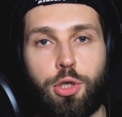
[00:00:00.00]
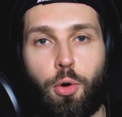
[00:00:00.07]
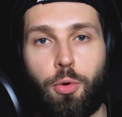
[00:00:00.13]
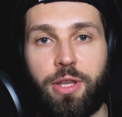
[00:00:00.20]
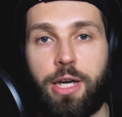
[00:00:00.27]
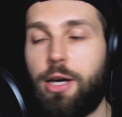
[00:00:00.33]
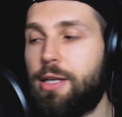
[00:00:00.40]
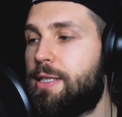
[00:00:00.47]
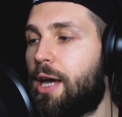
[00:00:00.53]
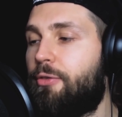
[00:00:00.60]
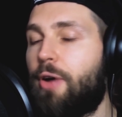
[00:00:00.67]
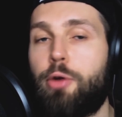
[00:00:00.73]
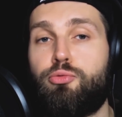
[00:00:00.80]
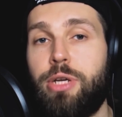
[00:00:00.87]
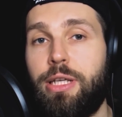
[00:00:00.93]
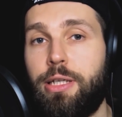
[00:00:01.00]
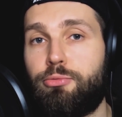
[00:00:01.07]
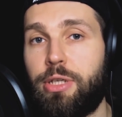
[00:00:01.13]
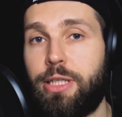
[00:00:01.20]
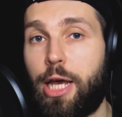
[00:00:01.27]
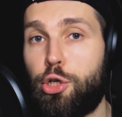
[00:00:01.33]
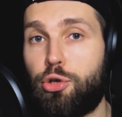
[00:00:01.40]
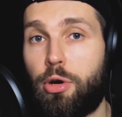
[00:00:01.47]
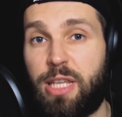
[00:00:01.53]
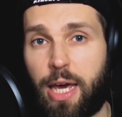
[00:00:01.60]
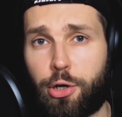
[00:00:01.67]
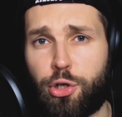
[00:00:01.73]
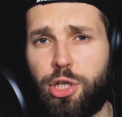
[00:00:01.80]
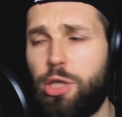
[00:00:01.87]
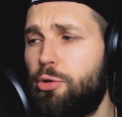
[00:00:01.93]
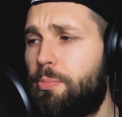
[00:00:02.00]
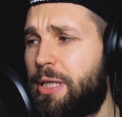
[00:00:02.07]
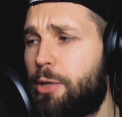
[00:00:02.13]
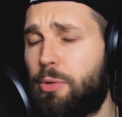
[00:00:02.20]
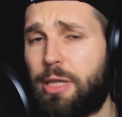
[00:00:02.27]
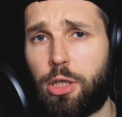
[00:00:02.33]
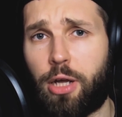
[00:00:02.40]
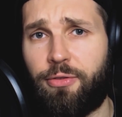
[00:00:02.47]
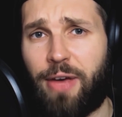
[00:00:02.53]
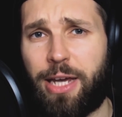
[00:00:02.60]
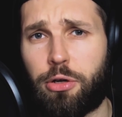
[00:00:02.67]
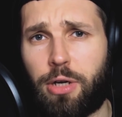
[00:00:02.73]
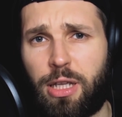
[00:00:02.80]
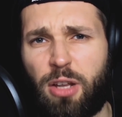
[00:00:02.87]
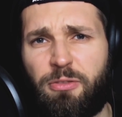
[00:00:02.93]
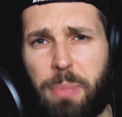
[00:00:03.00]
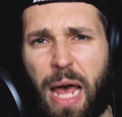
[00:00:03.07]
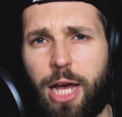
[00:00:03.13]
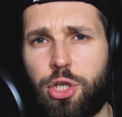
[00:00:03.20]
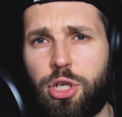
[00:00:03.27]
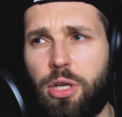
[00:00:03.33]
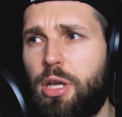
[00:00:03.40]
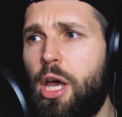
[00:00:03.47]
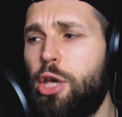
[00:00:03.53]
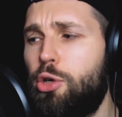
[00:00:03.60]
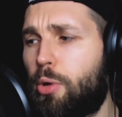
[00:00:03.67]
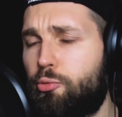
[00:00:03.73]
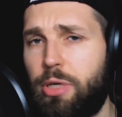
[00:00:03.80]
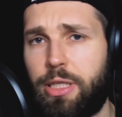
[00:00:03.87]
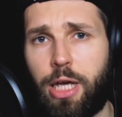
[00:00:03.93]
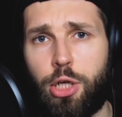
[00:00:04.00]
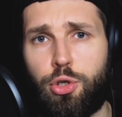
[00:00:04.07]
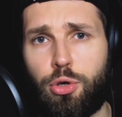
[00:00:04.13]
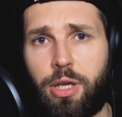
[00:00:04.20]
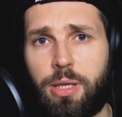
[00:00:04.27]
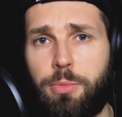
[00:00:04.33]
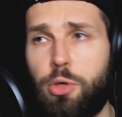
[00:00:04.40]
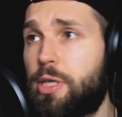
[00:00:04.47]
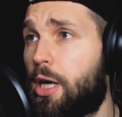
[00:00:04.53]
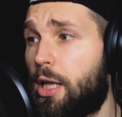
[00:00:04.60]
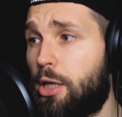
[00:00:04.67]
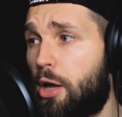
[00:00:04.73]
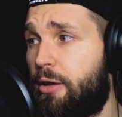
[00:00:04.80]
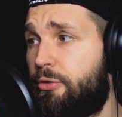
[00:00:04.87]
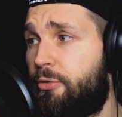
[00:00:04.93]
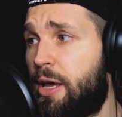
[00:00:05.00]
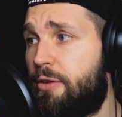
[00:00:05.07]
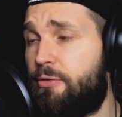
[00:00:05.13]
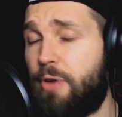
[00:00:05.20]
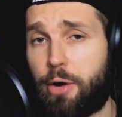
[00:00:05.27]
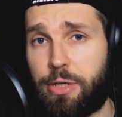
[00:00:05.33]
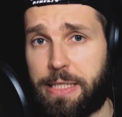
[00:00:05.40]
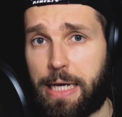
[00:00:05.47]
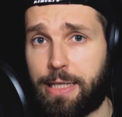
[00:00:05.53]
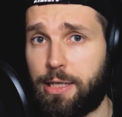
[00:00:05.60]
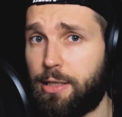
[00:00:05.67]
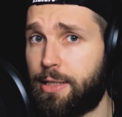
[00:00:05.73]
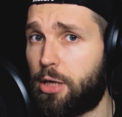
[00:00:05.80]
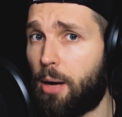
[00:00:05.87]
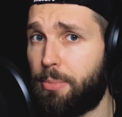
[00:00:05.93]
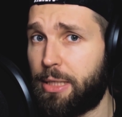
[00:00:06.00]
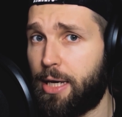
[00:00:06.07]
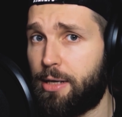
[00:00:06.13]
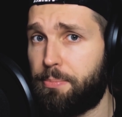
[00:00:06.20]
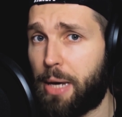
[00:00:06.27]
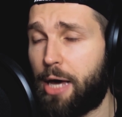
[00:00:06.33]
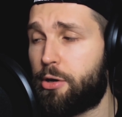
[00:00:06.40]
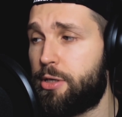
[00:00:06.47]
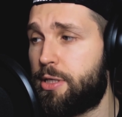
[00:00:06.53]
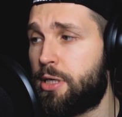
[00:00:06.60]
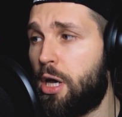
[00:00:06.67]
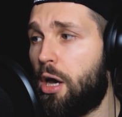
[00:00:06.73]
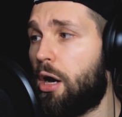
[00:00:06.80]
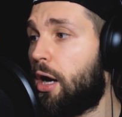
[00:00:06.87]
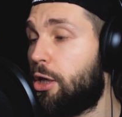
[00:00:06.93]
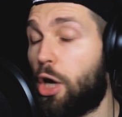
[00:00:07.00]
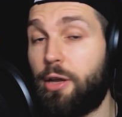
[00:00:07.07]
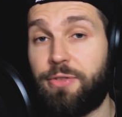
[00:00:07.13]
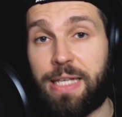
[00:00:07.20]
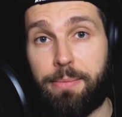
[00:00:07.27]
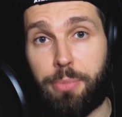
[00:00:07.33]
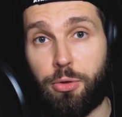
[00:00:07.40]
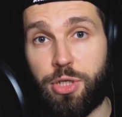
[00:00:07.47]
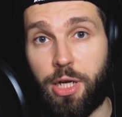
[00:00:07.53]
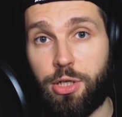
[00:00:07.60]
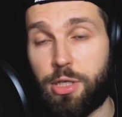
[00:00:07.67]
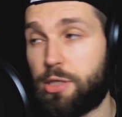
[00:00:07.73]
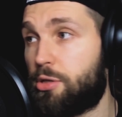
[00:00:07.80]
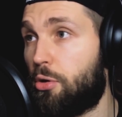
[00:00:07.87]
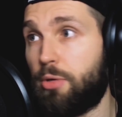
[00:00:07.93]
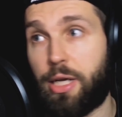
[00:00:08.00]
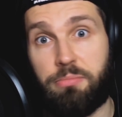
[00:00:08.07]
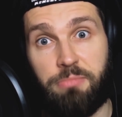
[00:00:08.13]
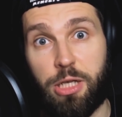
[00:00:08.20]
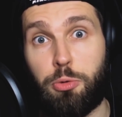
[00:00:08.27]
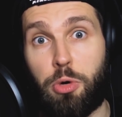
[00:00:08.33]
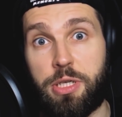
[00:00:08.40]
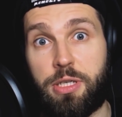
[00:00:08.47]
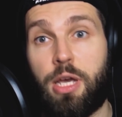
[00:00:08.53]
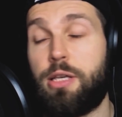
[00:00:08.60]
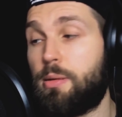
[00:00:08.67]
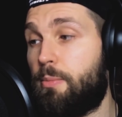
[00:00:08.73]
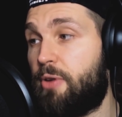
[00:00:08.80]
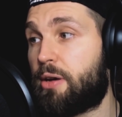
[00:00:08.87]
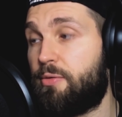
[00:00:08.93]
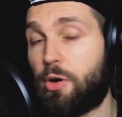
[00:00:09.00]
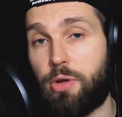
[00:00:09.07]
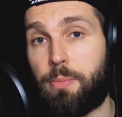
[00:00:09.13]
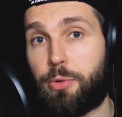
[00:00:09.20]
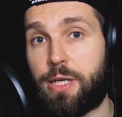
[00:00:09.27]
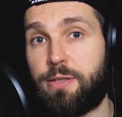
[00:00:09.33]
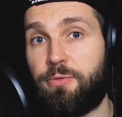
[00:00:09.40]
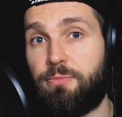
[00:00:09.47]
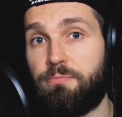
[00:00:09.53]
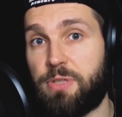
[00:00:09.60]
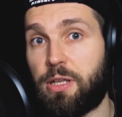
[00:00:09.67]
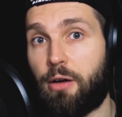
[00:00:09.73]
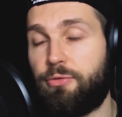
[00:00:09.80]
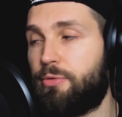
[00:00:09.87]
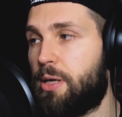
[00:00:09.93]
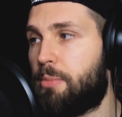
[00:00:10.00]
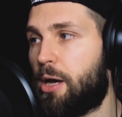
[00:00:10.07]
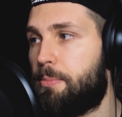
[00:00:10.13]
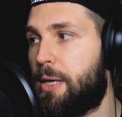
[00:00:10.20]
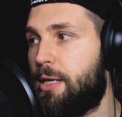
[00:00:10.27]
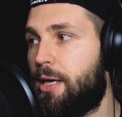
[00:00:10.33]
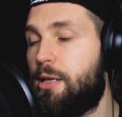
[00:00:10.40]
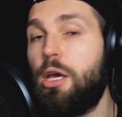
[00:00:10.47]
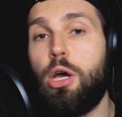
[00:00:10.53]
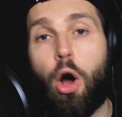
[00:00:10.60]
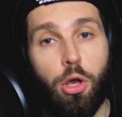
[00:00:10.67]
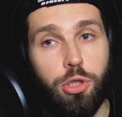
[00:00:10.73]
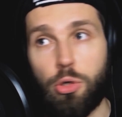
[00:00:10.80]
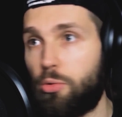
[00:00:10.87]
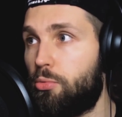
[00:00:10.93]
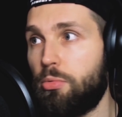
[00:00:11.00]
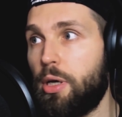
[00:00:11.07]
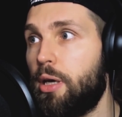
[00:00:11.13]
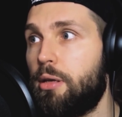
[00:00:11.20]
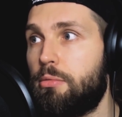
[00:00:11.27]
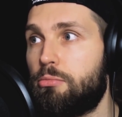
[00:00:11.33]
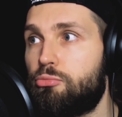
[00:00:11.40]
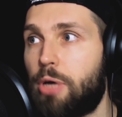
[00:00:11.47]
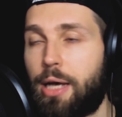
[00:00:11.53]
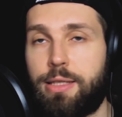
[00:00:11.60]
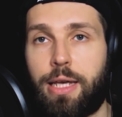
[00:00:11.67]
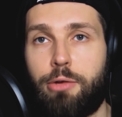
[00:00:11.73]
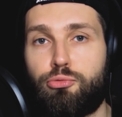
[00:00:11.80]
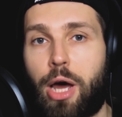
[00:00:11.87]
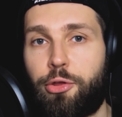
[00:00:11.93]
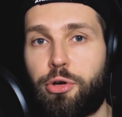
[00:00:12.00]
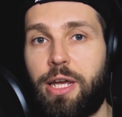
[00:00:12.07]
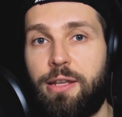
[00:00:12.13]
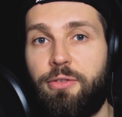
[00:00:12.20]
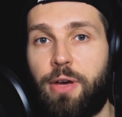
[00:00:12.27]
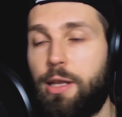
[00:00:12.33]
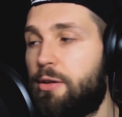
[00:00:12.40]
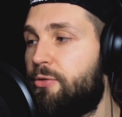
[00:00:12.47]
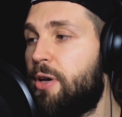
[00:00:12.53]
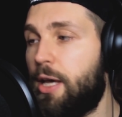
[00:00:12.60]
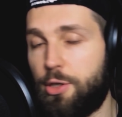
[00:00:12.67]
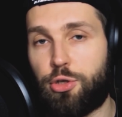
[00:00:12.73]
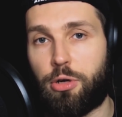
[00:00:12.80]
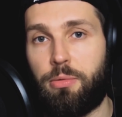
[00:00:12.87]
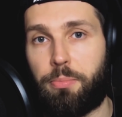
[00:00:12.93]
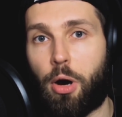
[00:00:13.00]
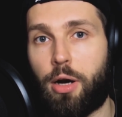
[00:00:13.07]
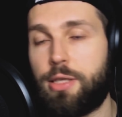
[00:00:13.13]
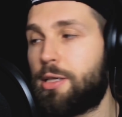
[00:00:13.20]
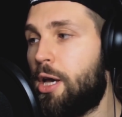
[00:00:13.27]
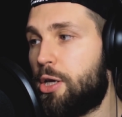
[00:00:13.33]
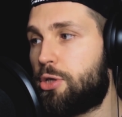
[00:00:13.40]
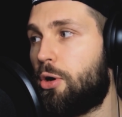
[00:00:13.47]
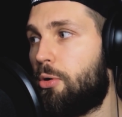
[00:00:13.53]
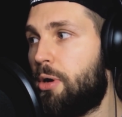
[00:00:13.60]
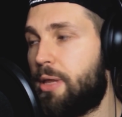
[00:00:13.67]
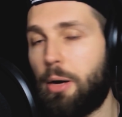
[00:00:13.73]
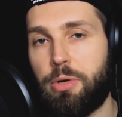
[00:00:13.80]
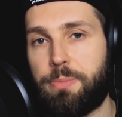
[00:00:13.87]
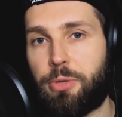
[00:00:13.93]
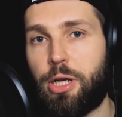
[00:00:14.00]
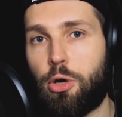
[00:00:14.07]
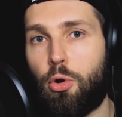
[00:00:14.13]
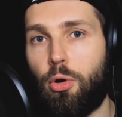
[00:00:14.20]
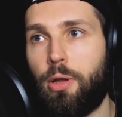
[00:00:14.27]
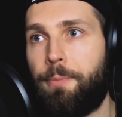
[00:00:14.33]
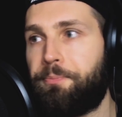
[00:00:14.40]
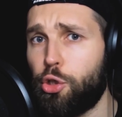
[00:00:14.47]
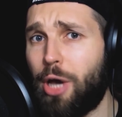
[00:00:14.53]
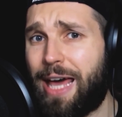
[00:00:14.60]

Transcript: So the good stuff. I really, really enjoyed the energy. You played with a lot of anger, a lot of passion. You were really enjoying the music. A lot of very technical and complicated patterns. A lot of tempo changes. So like this was some very, very impressive stuff in my opinion. Also in, I'd say rather innovative in certain parts. So that was pretty cool.